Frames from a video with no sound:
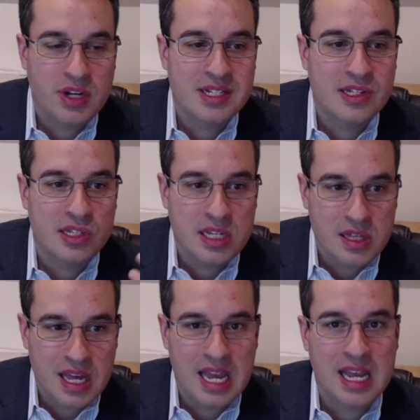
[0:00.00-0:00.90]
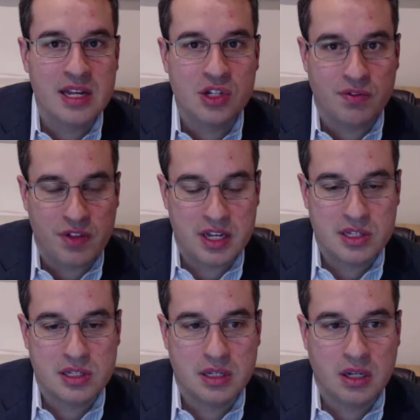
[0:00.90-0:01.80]
you can see the age of
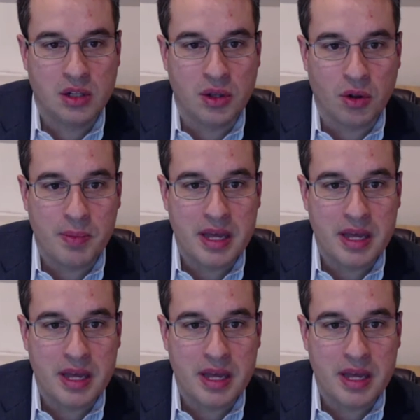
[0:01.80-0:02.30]
this a little